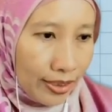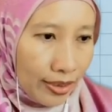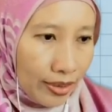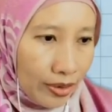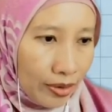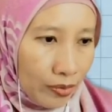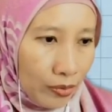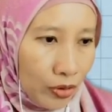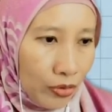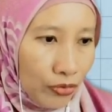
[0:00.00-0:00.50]

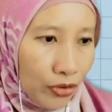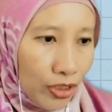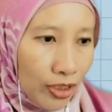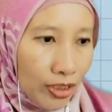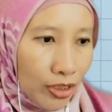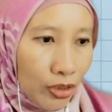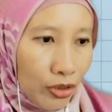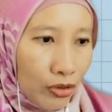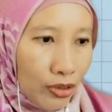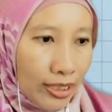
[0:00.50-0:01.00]
Move
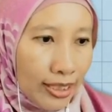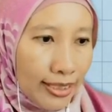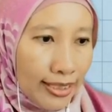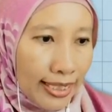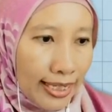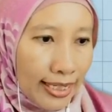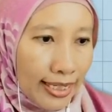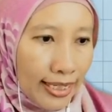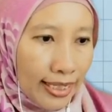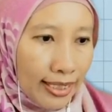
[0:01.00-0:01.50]
on to the
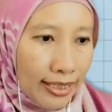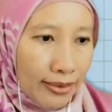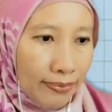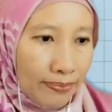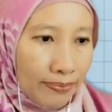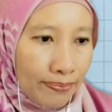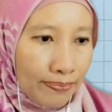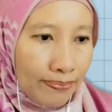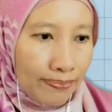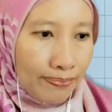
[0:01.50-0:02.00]
second
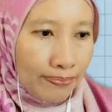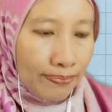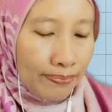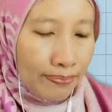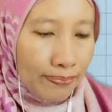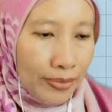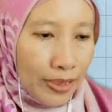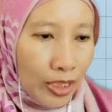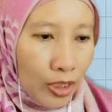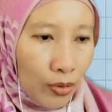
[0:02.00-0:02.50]

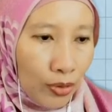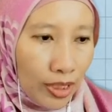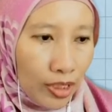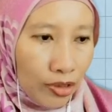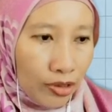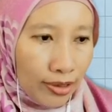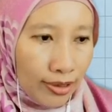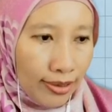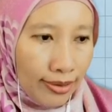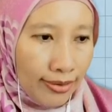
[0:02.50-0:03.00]

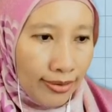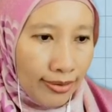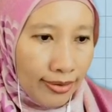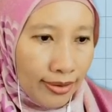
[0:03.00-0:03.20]
equation.